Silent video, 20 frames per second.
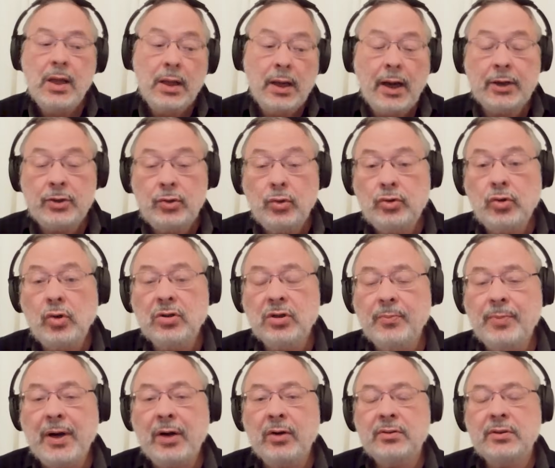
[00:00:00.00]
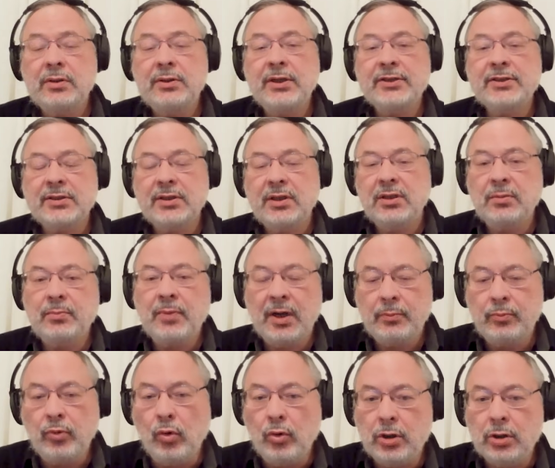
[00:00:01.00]
I do talk about this in
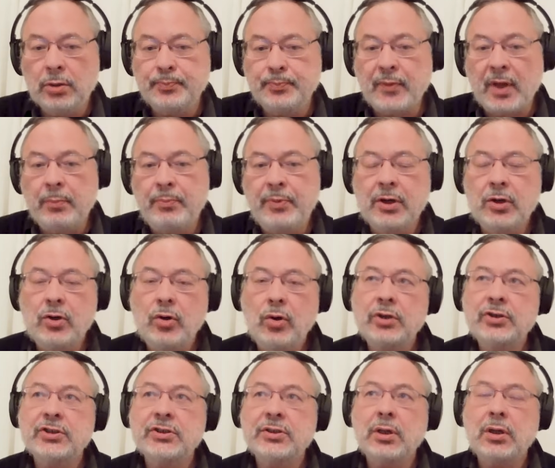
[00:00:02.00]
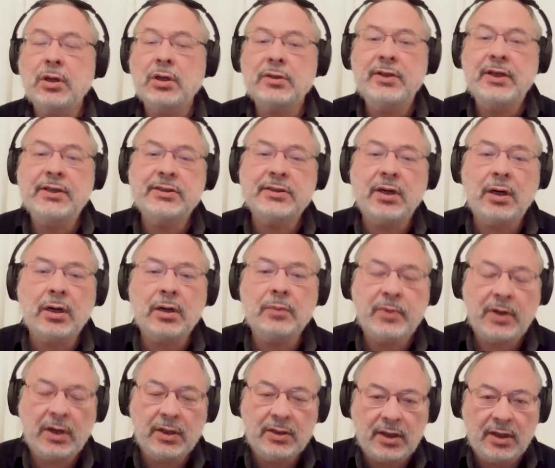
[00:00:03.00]
my book because these are,
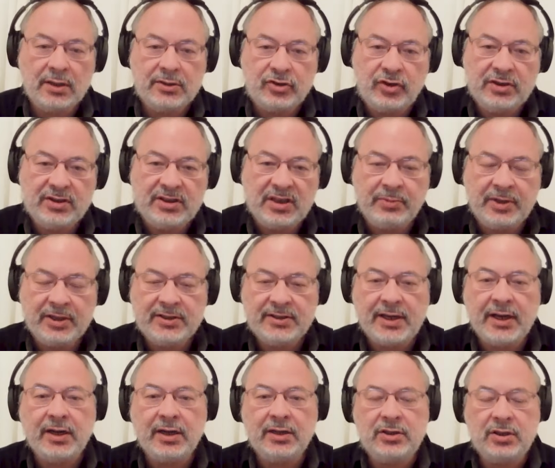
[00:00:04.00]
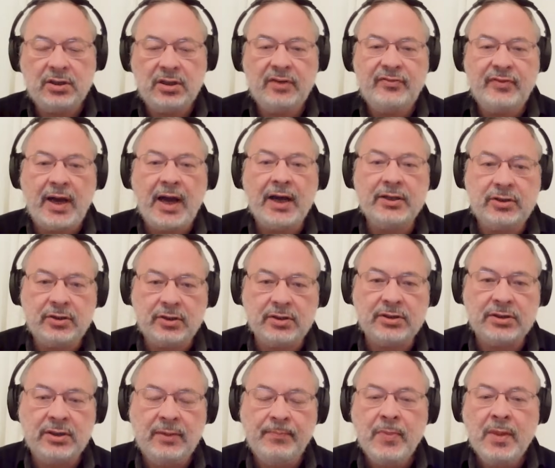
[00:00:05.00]
I treat them as secondary
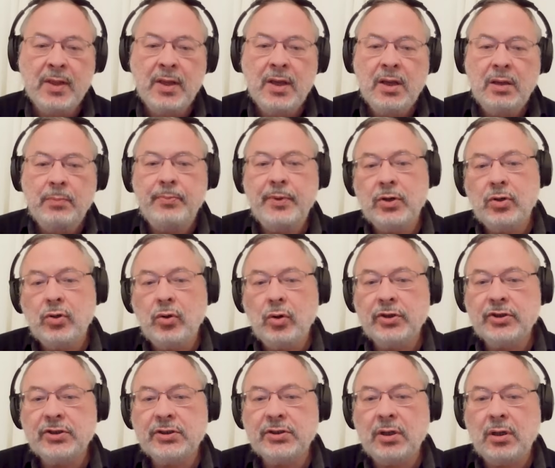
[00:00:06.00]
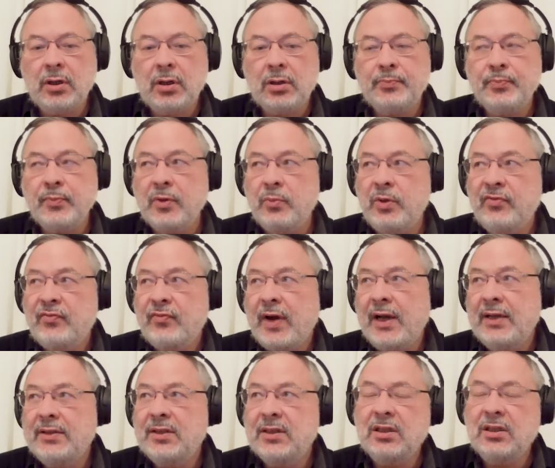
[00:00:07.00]
factors, because we
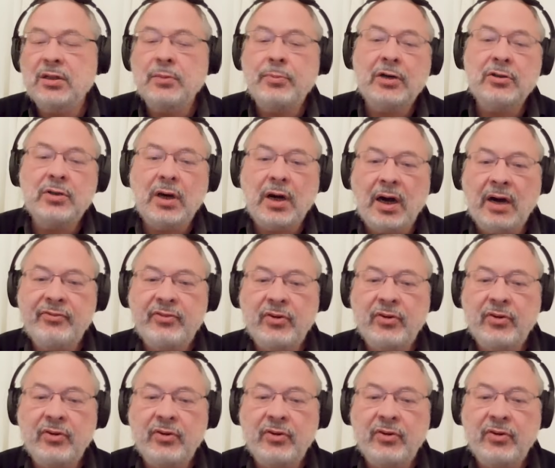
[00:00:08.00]
find that in about half